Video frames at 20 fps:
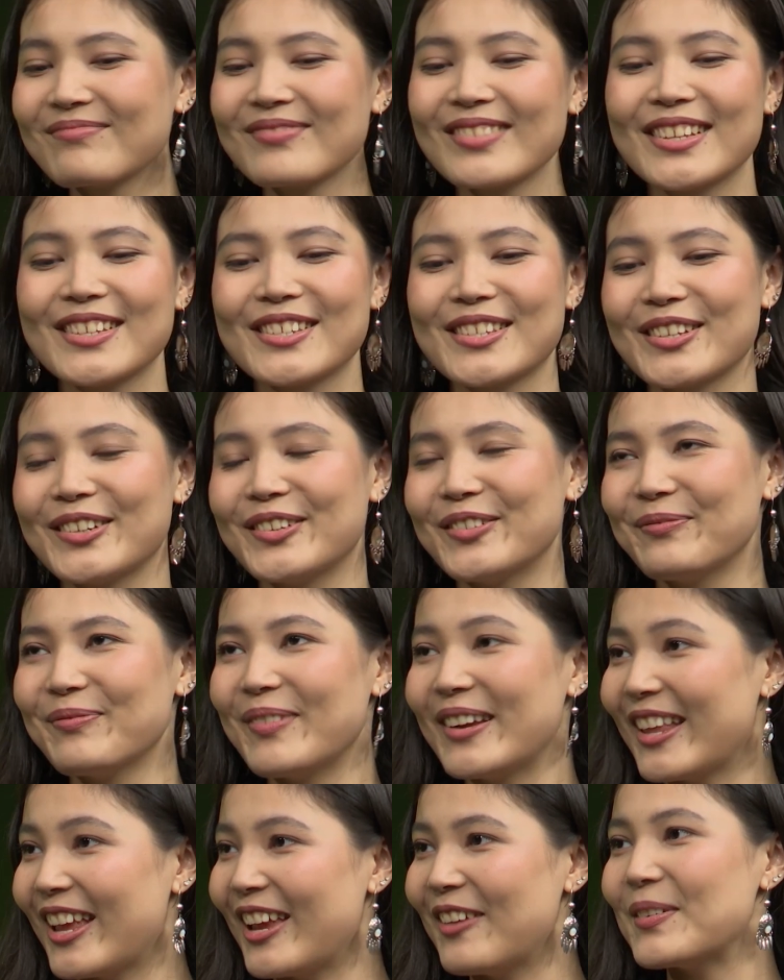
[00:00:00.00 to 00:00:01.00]
So,
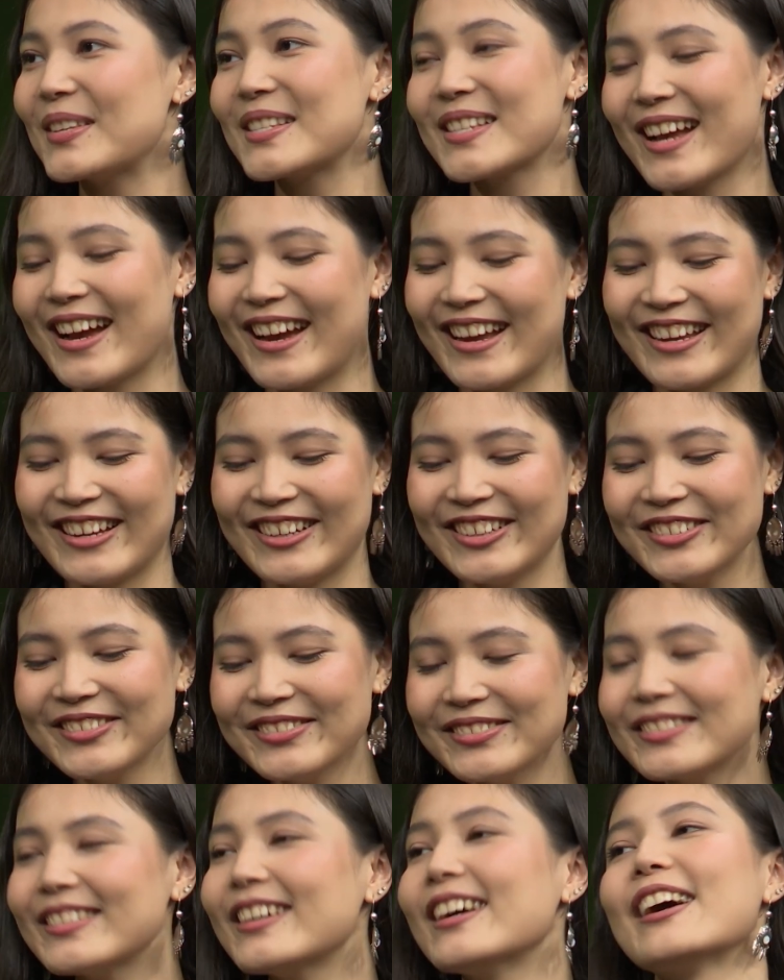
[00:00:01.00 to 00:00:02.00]
my name is Aya.
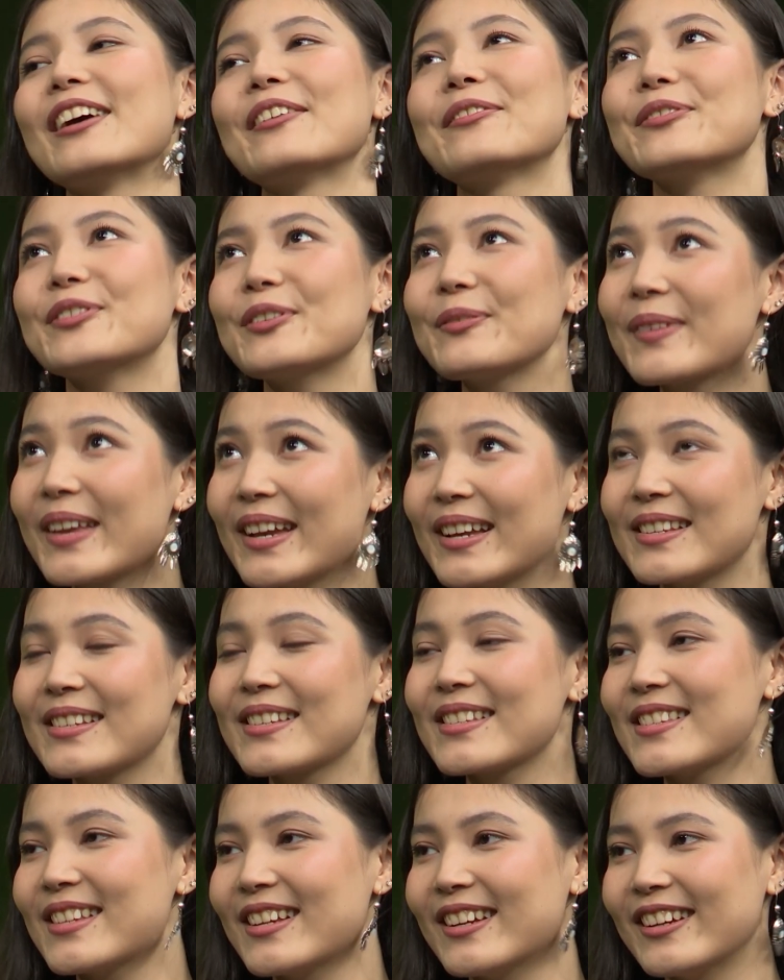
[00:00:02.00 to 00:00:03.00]
I'm from
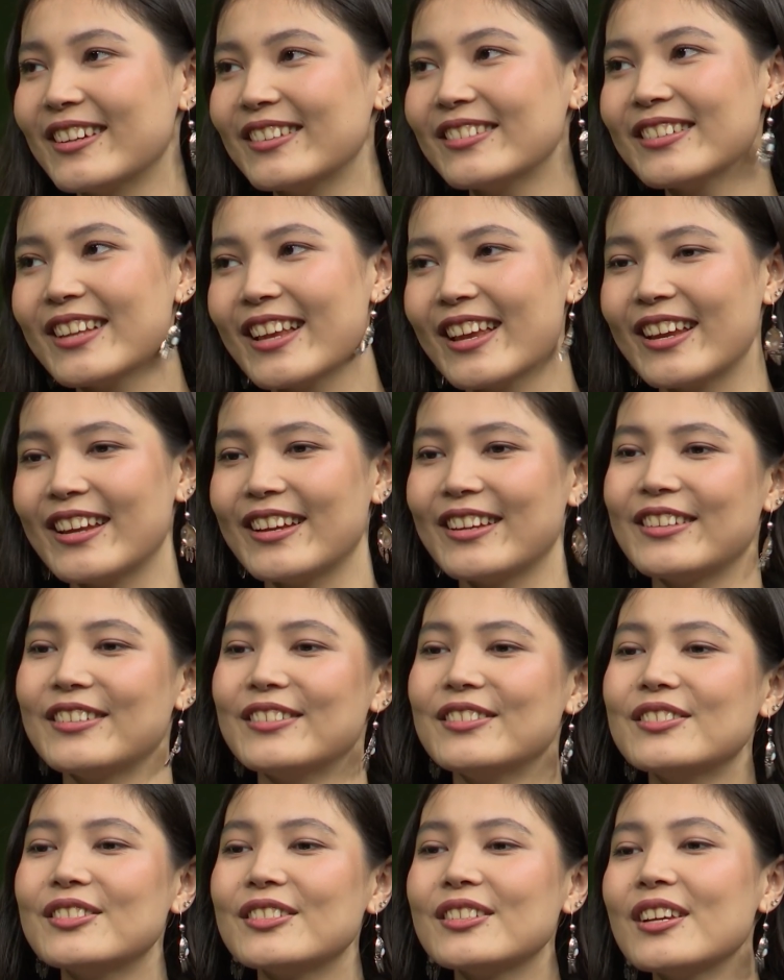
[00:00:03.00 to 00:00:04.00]
Kazakhstan,
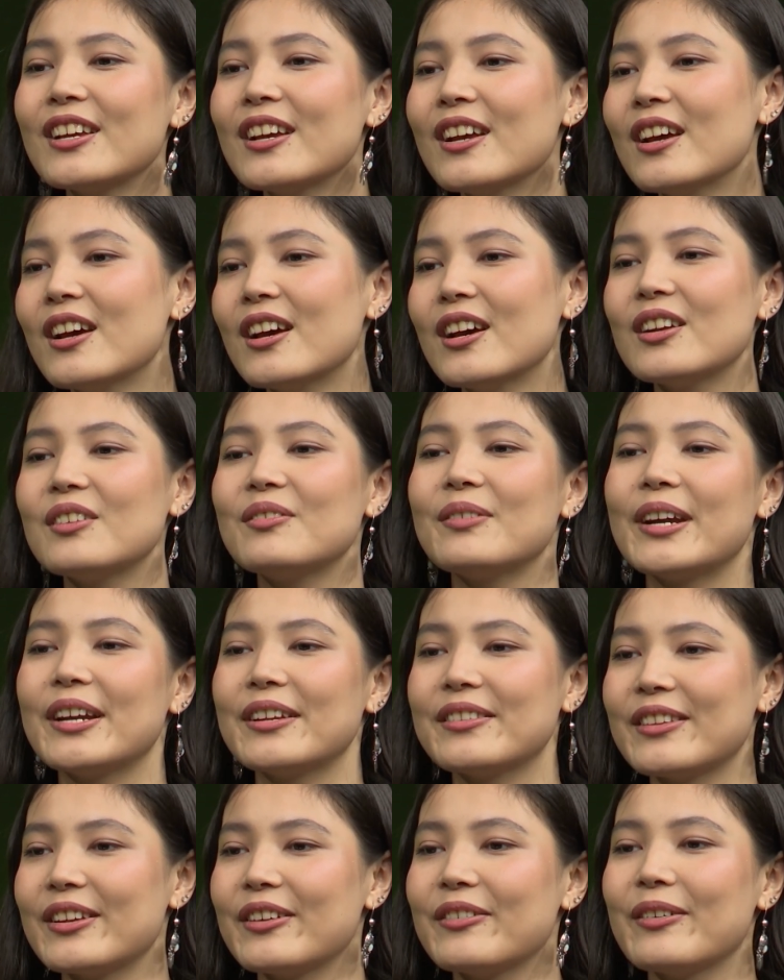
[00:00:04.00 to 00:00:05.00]
and right
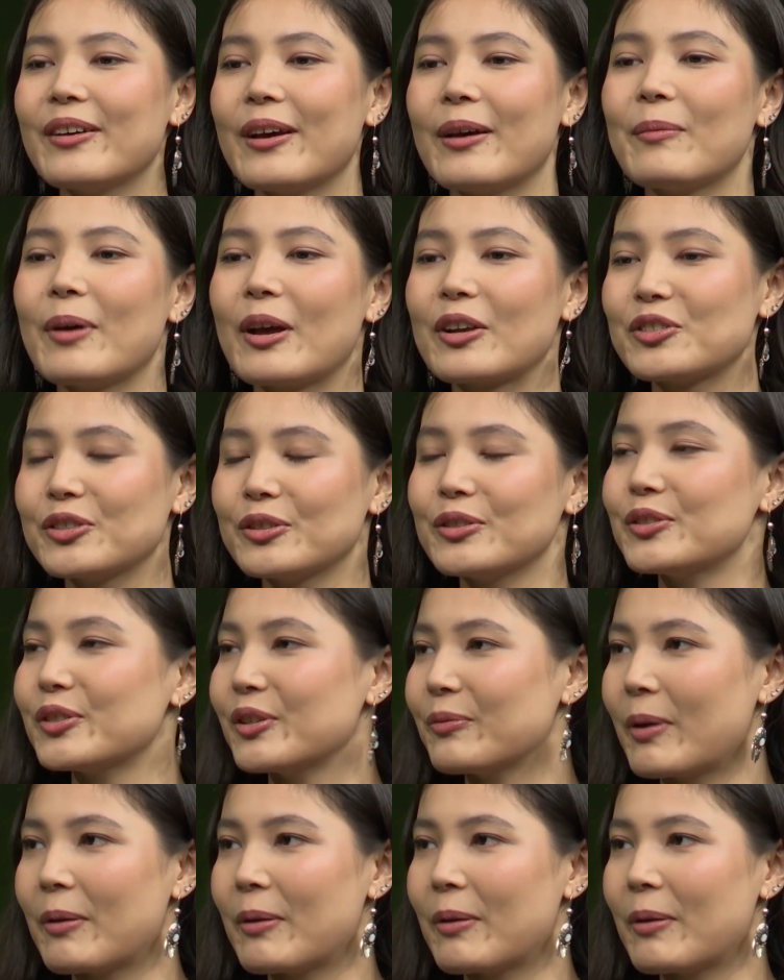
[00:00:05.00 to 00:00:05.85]
now I'm actually doing my